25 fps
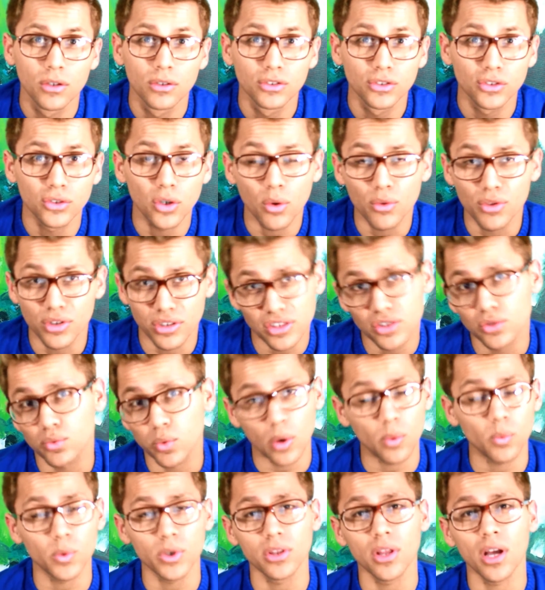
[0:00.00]
So this is
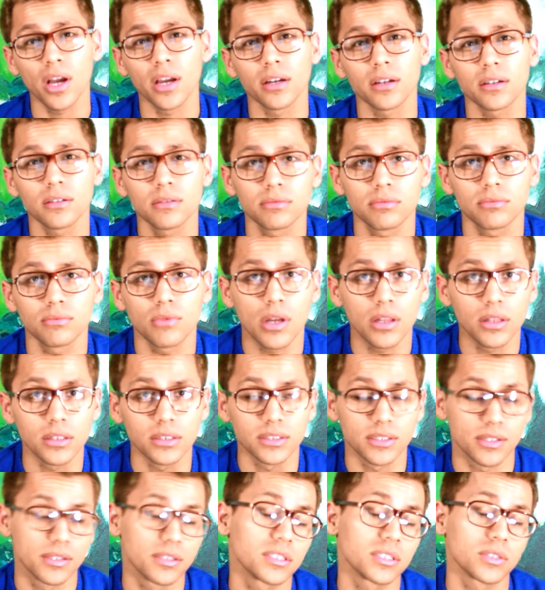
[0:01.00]
what we like. Well, at
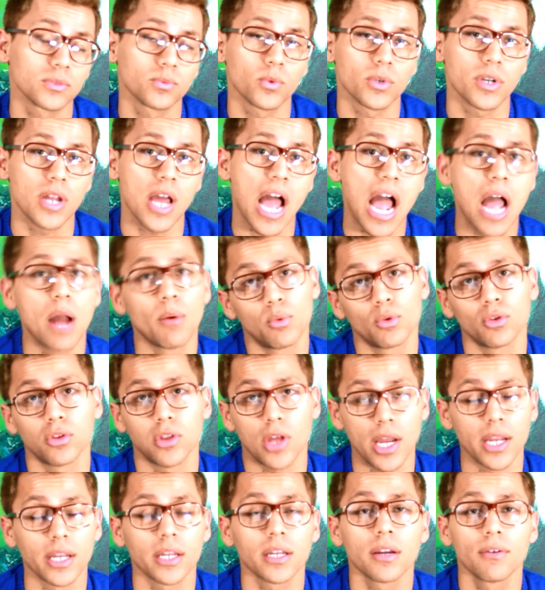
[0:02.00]
least this is what I would
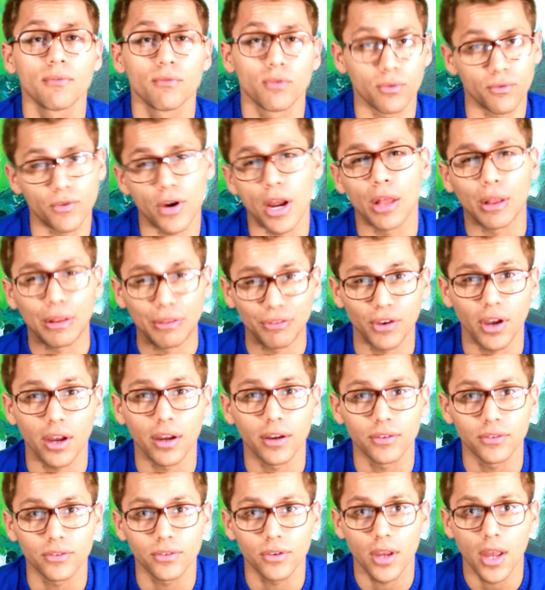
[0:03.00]
like for
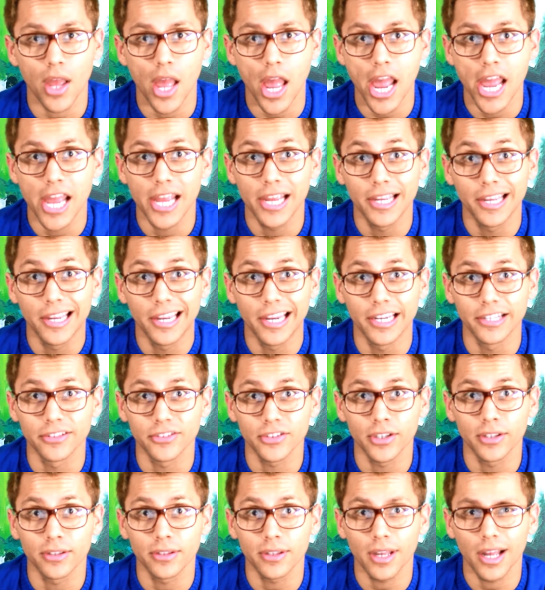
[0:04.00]
Valentine's. Hint,
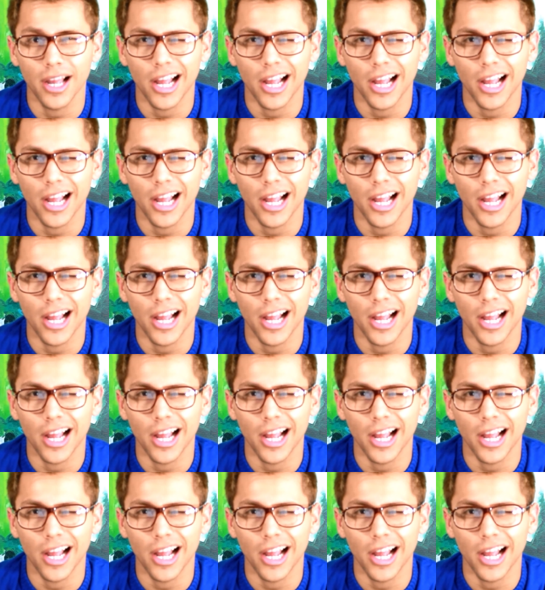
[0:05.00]
hint.